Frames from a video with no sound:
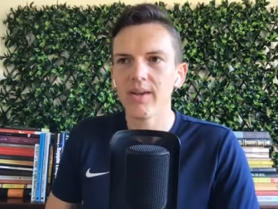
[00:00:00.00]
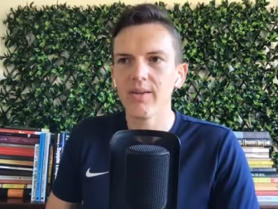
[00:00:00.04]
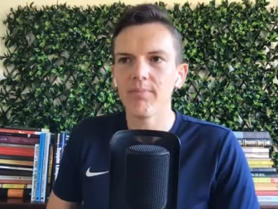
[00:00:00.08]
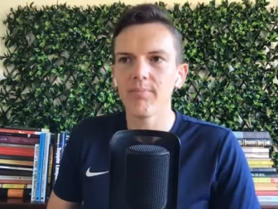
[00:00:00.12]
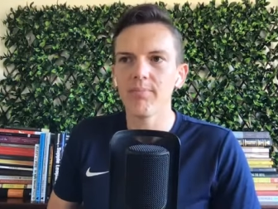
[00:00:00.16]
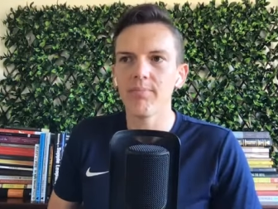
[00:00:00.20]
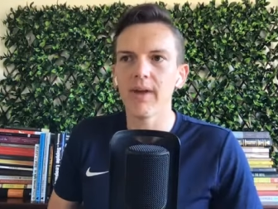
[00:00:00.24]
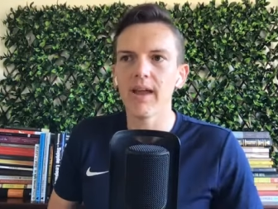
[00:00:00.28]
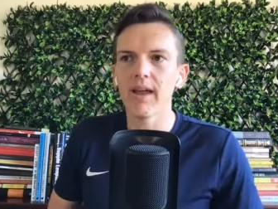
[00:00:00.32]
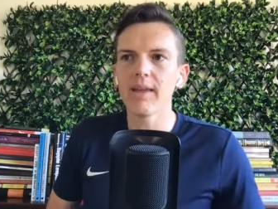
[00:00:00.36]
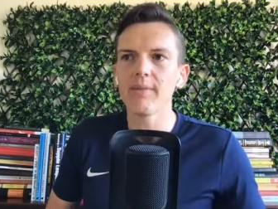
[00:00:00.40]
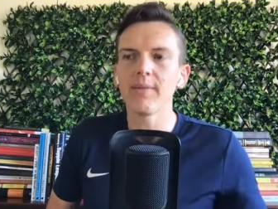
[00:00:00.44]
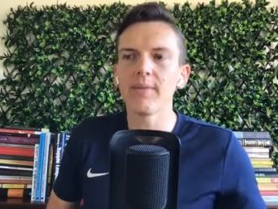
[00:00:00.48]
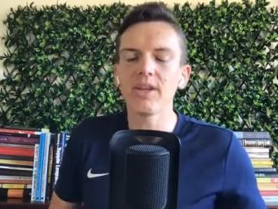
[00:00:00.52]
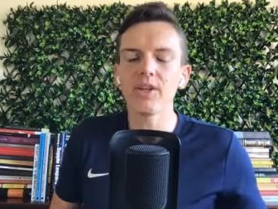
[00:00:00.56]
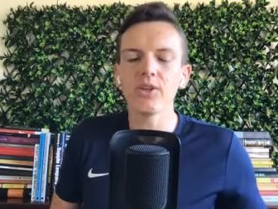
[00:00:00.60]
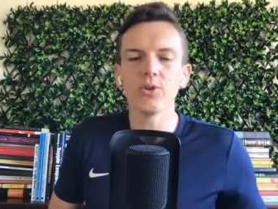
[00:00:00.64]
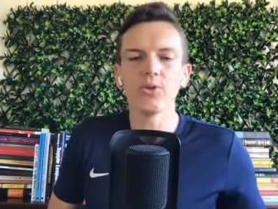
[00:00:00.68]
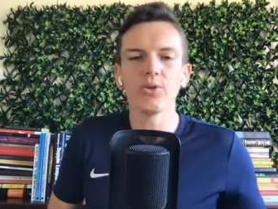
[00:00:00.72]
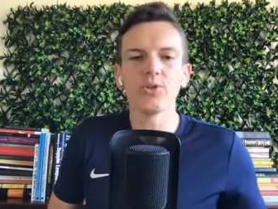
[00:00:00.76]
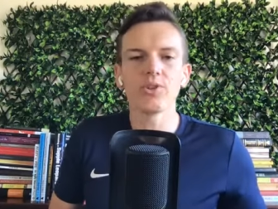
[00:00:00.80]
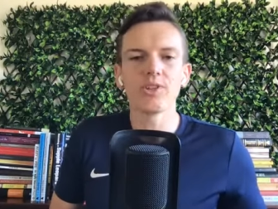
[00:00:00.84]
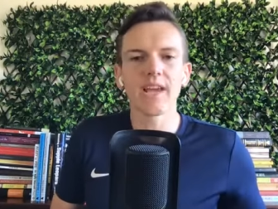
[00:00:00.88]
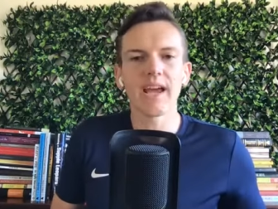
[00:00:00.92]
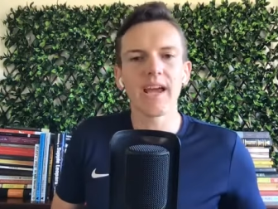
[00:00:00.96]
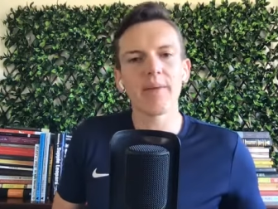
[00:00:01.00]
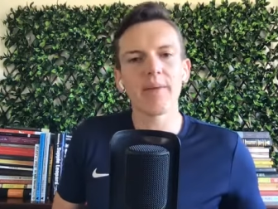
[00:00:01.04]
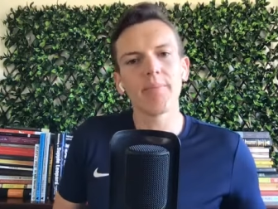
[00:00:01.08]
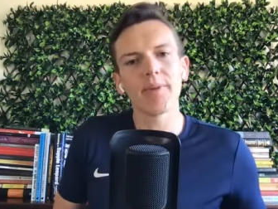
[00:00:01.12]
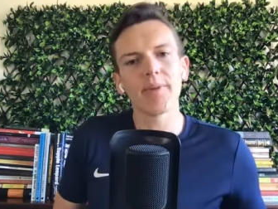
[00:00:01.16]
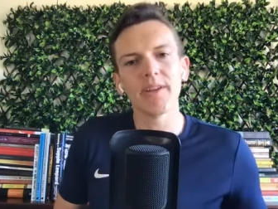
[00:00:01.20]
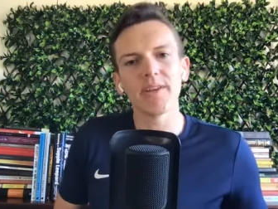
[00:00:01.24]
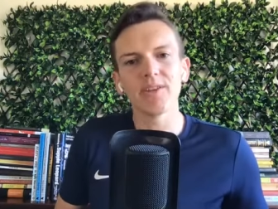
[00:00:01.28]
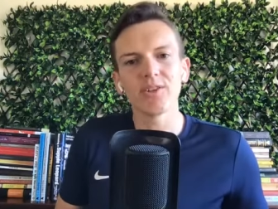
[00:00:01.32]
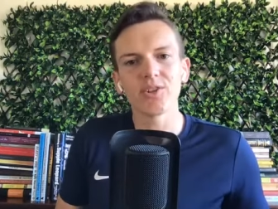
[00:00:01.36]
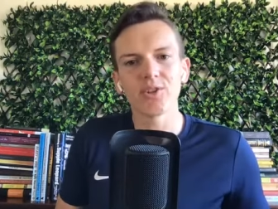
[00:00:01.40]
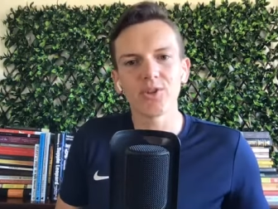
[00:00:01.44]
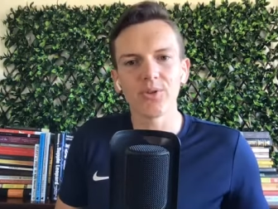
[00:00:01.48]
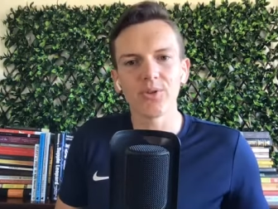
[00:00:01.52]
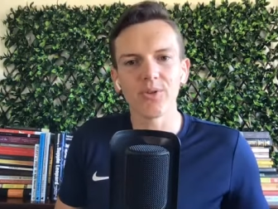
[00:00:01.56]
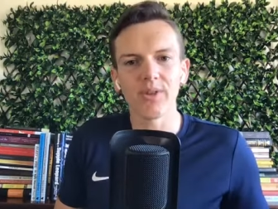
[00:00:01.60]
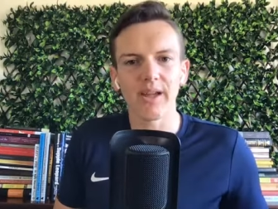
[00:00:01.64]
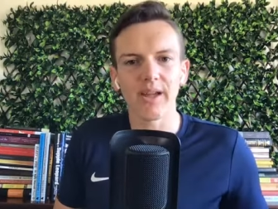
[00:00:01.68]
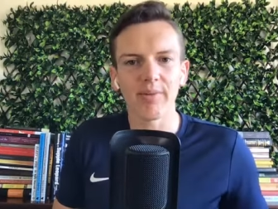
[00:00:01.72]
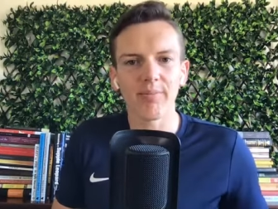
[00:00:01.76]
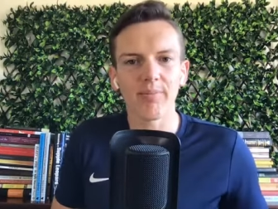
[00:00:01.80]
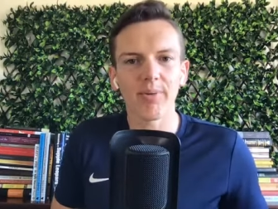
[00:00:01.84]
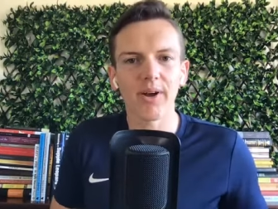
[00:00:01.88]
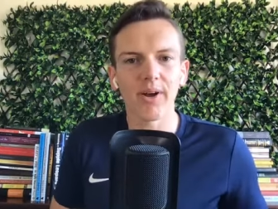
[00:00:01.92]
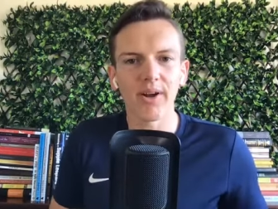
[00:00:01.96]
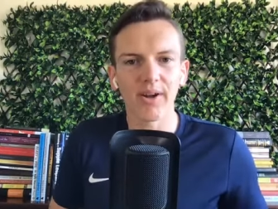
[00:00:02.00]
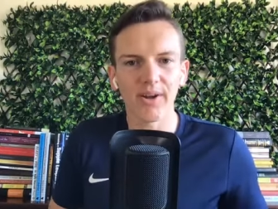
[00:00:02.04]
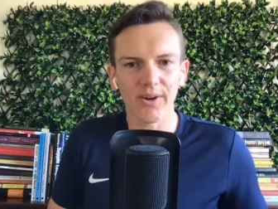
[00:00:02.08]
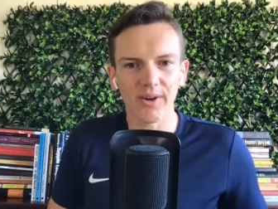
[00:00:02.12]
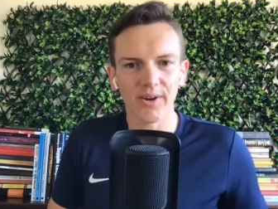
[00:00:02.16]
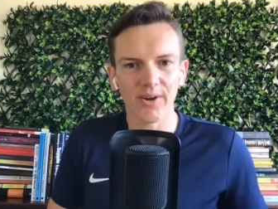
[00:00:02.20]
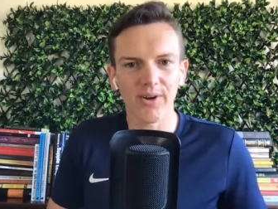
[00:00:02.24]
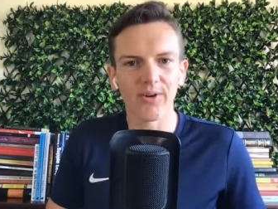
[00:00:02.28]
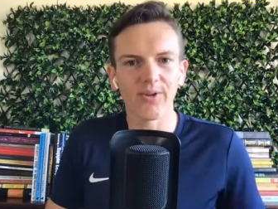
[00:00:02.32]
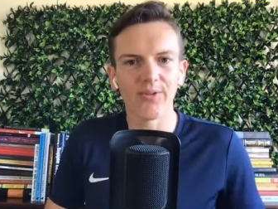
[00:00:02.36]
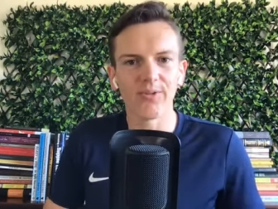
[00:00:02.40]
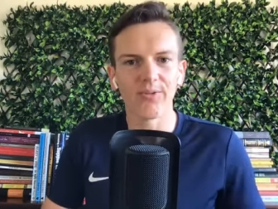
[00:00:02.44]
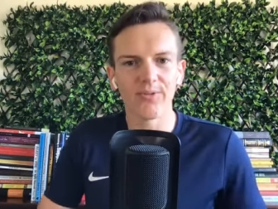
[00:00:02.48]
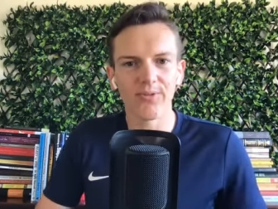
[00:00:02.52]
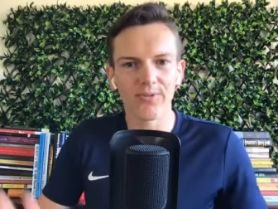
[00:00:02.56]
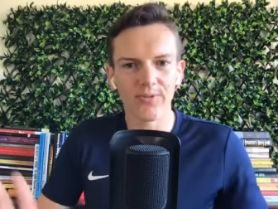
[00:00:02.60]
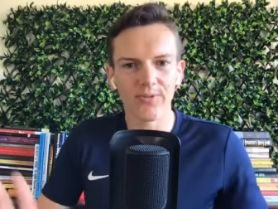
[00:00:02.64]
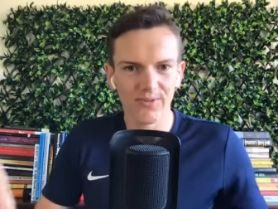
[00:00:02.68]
maybe you tap into that part of